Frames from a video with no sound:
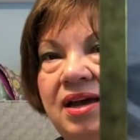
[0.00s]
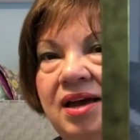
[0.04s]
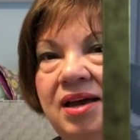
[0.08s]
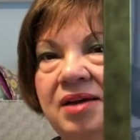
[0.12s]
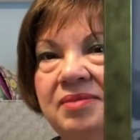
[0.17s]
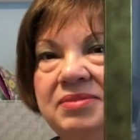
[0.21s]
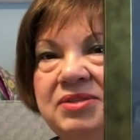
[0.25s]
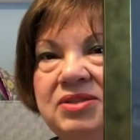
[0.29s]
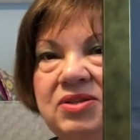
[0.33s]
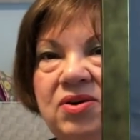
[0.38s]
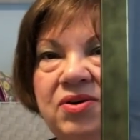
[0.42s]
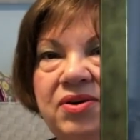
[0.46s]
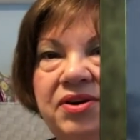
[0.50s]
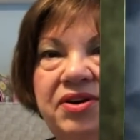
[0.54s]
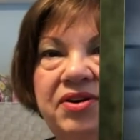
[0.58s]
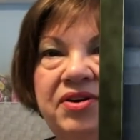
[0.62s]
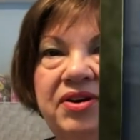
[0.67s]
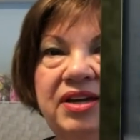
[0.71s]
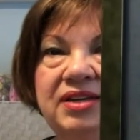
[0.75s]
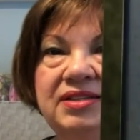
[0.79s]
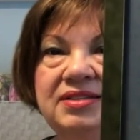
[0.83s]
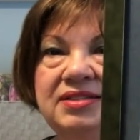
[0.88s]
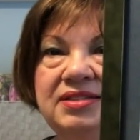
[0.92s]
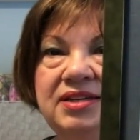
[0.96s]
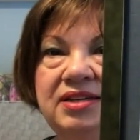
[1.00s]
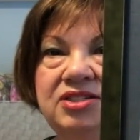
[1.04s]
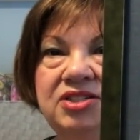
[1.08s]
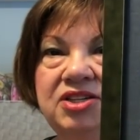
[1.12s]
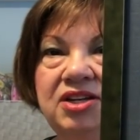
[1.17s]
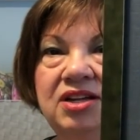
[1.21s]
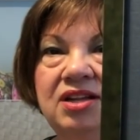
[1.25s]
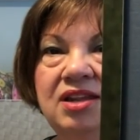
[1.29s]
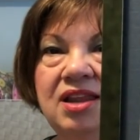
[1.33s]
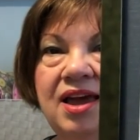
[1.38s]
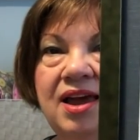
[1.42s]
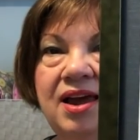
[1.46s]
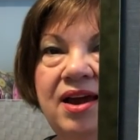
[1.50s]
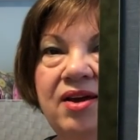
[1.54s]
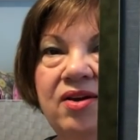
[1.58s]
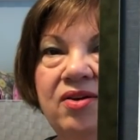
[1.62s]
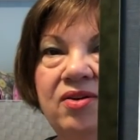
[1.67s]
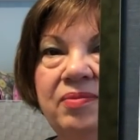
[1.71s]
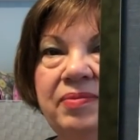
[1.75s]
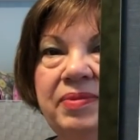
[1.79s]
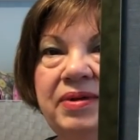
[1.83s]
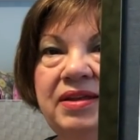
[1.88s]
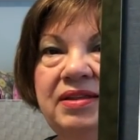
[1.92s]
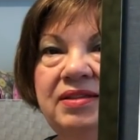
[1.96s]
I'm sorry you're getting such a
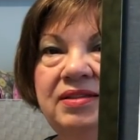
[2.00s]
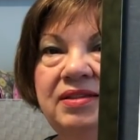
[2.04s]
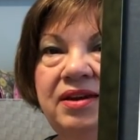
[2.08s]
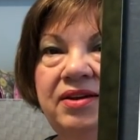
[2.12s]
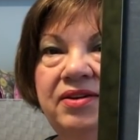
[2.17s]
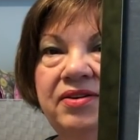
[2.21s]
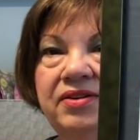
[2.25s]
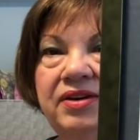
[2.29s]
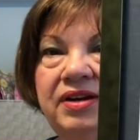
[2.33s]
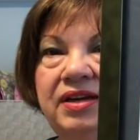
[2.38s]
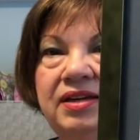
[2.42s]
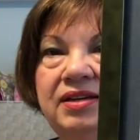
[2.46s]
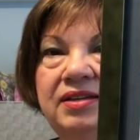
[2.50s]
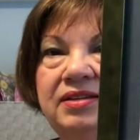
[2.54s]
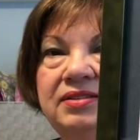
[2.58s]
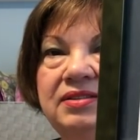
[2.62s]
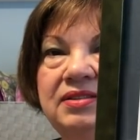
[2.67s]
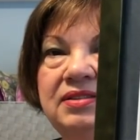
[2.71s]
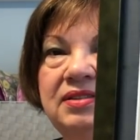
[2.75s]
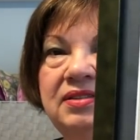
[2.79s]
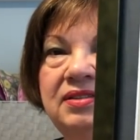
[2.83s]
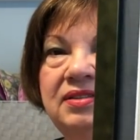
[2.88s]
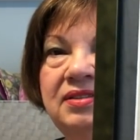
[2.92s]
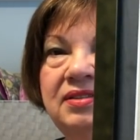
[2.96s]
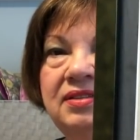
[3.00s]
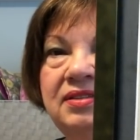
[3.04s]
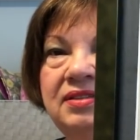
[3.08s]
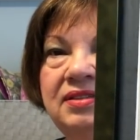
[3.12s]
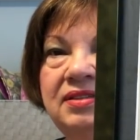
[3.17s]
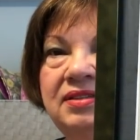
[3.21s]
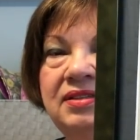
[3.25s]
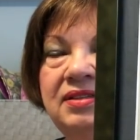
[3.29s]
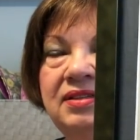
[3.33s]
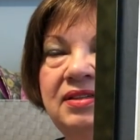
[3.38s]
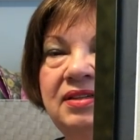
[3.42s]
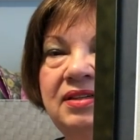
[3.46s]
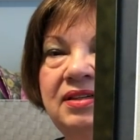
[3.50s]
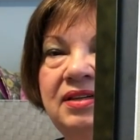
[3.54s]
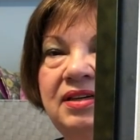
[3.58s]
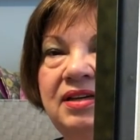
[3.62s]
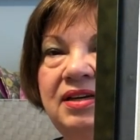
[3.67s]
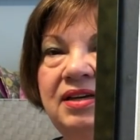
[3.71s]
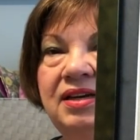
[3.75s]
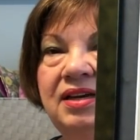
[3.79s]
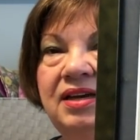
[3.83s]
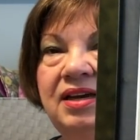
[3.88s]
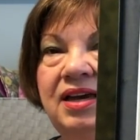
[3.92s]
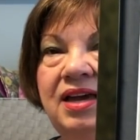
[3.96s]
glare, but there it is.
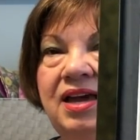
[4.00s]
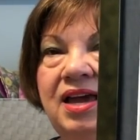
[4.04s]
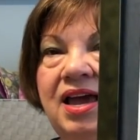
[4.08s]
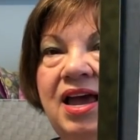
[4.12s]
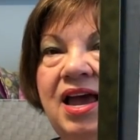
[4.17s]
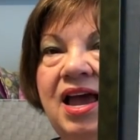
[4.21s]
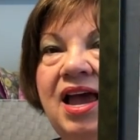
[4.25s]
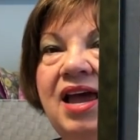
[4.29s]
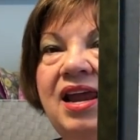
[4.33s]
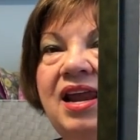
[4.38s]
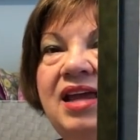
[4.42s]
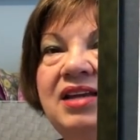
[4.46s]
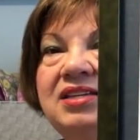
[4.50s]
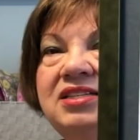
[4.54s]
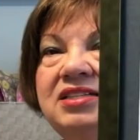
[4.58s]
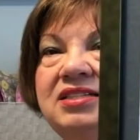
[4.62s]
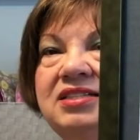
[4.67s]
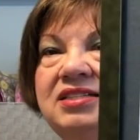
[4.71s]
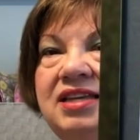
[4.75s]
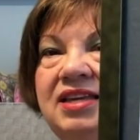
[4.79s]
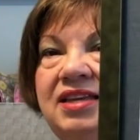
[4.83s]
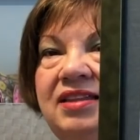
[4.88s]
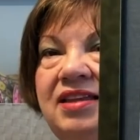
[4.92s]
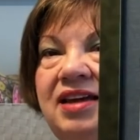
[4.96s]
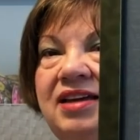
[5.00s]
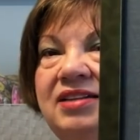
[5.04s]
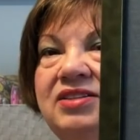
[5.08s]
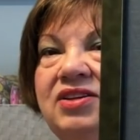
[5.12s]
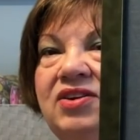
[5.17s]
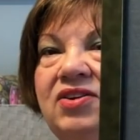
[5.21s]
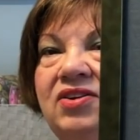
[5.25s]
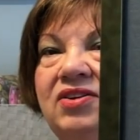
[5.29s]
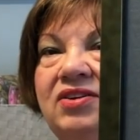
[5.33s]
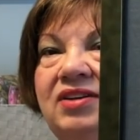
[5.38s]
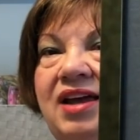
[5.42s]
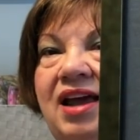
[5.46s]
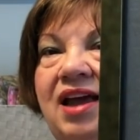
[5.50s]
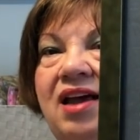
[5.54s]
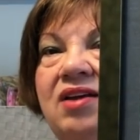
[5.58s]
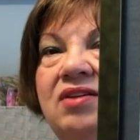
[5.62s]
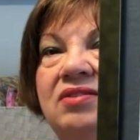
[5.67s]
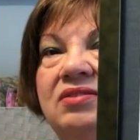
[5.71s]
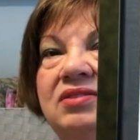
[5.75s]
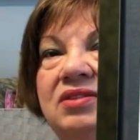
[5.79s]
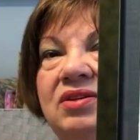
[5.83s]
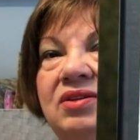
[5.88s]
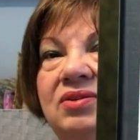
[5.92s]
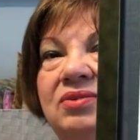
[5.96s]
And I just think that turned
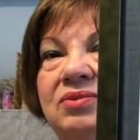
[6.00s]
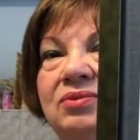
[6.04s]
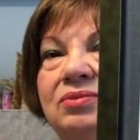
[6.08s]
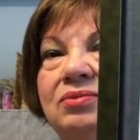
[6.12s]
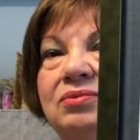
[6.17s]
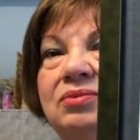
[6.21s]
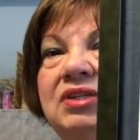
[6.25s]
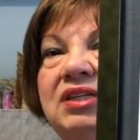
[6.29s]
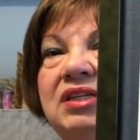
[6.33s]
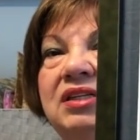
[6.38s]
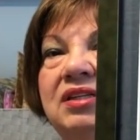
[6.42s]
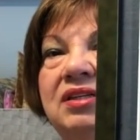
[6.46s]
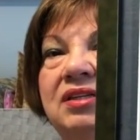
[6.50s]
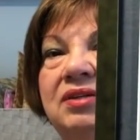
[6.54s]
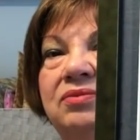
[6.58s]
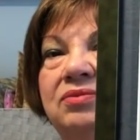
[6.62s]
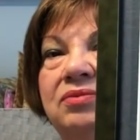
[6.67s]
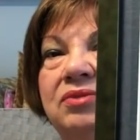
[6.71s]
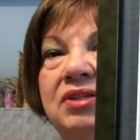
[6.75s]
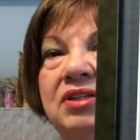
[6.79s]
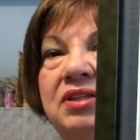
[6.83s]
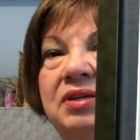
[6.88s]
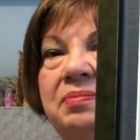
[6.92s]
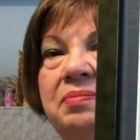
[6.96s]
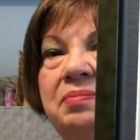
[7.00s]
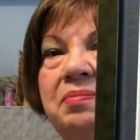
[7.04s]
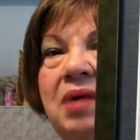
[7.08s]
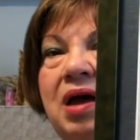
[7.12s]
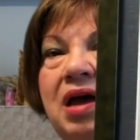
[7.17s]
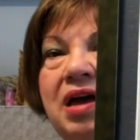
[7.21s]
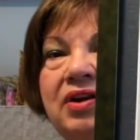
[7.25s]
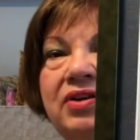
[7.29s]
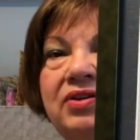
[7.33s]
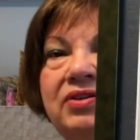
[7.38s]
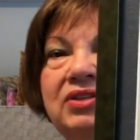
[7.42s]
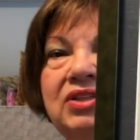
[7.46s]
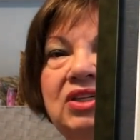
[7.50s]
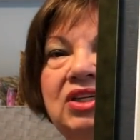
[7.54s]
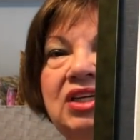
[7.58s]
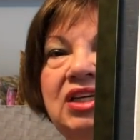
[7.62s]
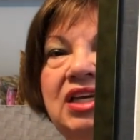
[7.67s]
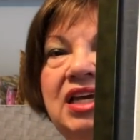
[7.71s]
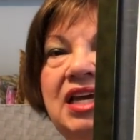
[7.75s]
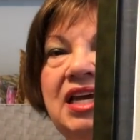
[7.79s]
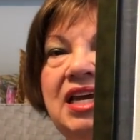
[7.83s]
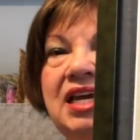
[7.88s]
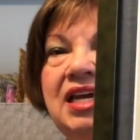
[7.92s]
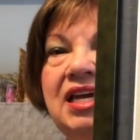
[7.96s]
out really, really modern
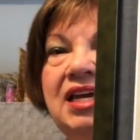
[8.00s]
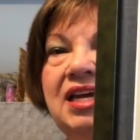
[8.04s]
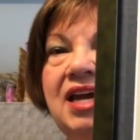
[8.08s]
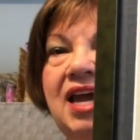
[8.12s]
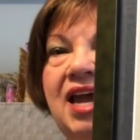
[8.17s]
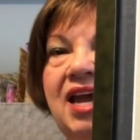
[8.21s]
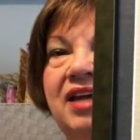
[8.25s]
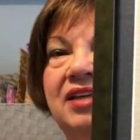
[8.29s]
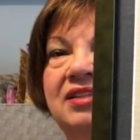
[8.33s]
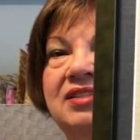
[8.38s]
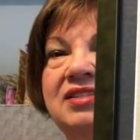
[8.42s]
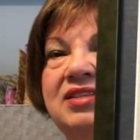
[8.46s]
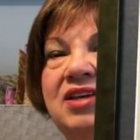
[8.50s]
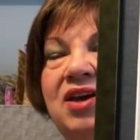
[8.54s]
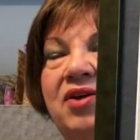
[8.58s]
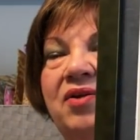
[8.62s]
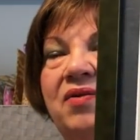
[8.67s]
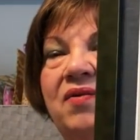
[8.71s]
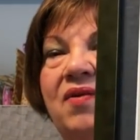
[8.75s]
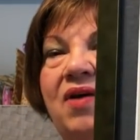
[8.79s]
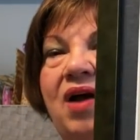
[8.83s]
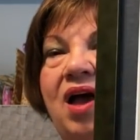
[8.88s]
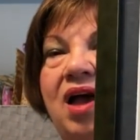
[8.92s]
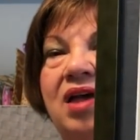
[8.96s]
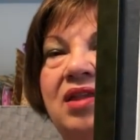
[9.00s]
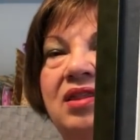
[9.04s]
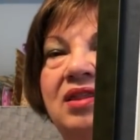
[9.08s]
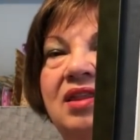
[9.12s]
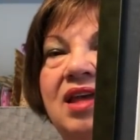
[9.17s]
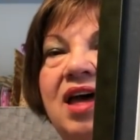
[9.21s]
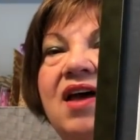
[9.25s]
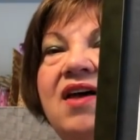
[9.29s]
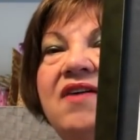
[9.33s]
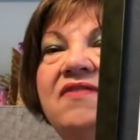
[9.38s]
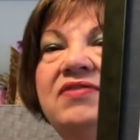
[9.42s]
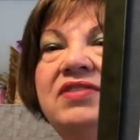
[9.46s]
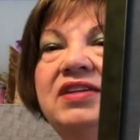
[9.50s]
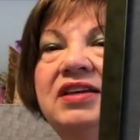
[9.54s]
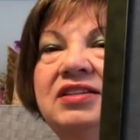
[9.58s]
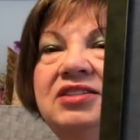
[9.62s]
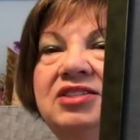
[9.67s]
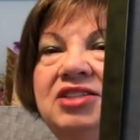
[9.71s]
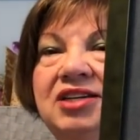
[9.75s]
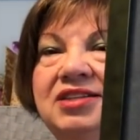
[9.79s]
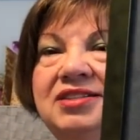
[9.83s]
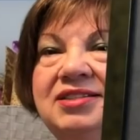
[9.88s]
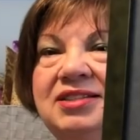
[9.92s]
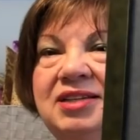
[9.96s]
looking. And so I love the
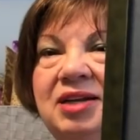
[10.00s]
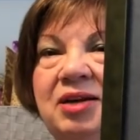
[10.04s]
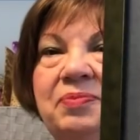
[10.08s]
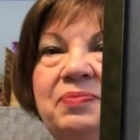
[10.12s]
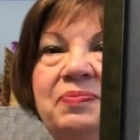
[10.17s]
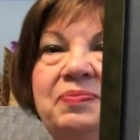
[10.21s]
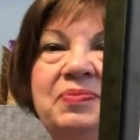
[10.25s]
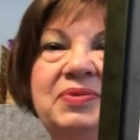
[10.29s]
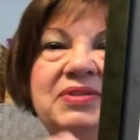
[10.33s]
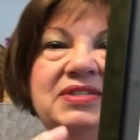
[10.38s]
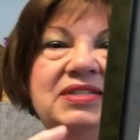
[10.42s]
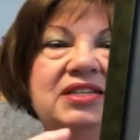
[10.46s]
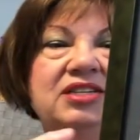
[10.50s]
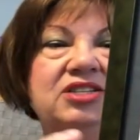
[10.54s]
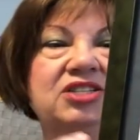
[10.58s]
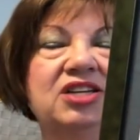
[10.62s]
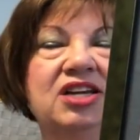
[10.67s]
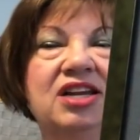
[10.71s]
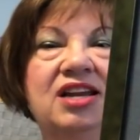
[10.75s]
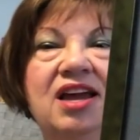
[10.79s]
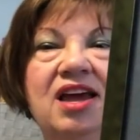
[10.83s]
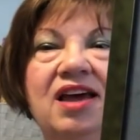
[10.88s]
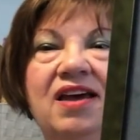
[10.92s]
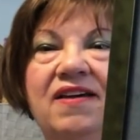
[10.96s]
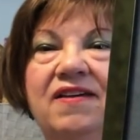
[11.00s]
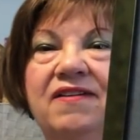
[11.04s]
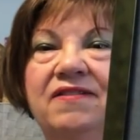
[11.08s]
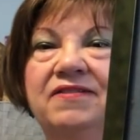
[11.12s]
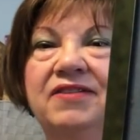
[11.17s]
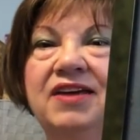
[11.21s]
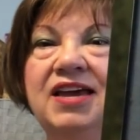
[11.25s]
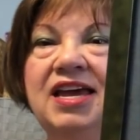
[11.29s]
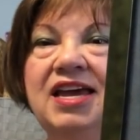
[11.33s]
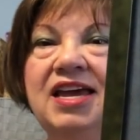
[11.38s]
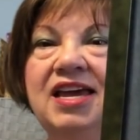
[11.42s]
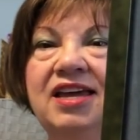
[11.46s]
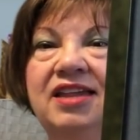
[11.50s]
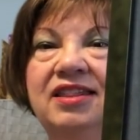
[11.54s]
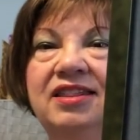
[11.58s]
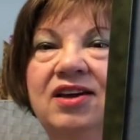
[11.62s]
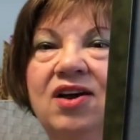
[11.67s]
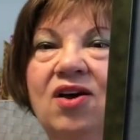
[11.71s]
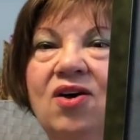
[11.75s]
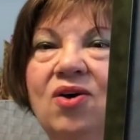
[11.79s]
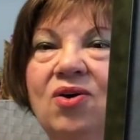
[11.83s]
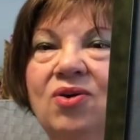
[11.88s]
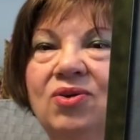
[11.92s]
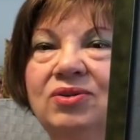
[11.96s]
juxtaposition of
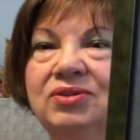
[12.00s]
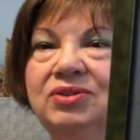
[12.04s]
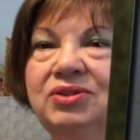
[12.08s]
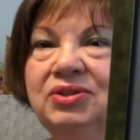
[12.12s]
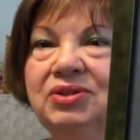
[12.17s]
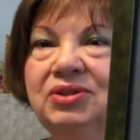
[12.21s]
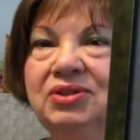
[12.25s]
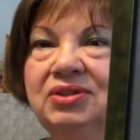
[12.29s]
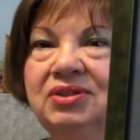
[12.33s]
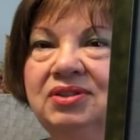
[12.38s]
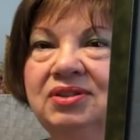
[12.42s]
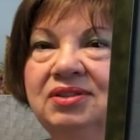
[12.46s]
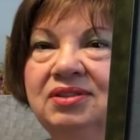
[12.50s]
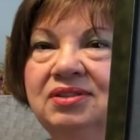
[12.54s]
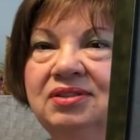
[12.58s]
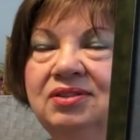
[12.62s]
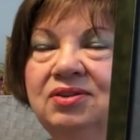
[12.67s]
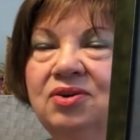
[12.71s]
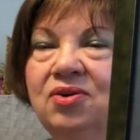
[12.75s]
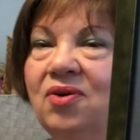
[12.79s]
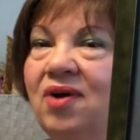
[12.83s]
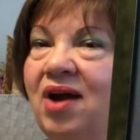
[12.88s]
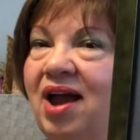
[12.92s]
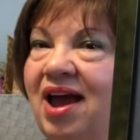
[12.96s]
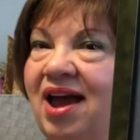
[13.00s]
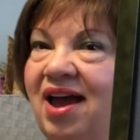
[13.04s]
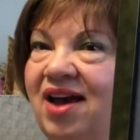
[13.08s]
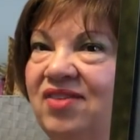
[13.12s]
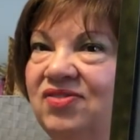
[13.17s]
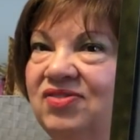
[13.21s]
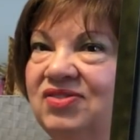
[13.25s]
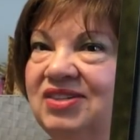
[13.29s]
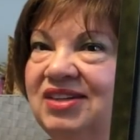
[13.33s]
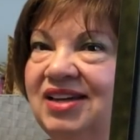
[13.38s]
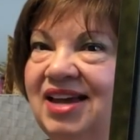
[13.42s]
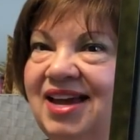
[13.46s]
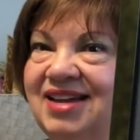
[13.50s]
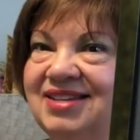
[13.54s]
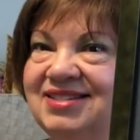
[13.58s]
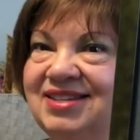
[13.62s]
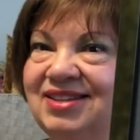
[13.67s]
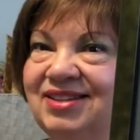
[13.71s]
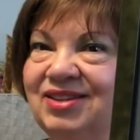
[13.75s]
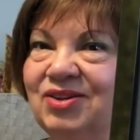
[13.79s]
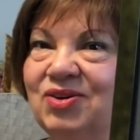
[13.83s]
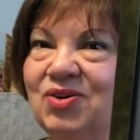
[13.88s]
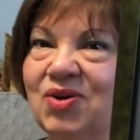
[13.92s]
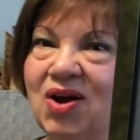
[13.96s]
the older craft, as
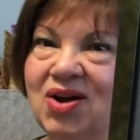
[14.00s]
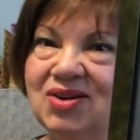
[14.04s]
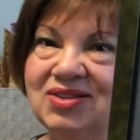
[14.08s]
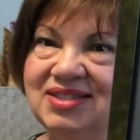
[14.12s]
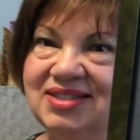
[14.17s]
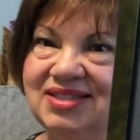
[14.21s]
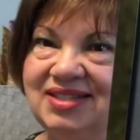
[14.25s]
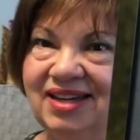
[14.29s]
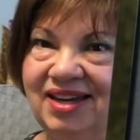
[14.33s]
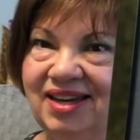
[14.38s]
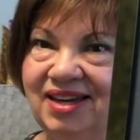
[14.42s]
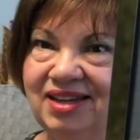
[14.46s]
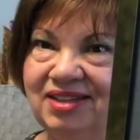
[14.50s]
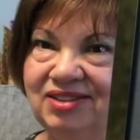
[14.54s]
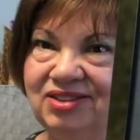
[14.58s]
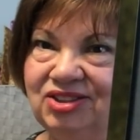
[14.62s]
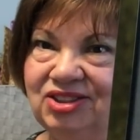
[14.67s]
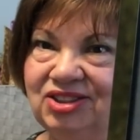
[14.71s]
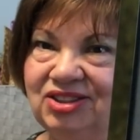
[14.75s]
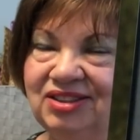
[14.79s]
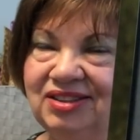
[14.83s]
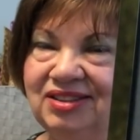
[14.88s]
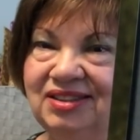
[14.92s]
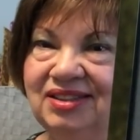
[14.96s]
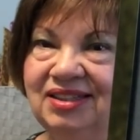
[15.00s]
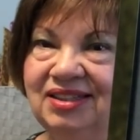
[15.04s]
in the cross stitch,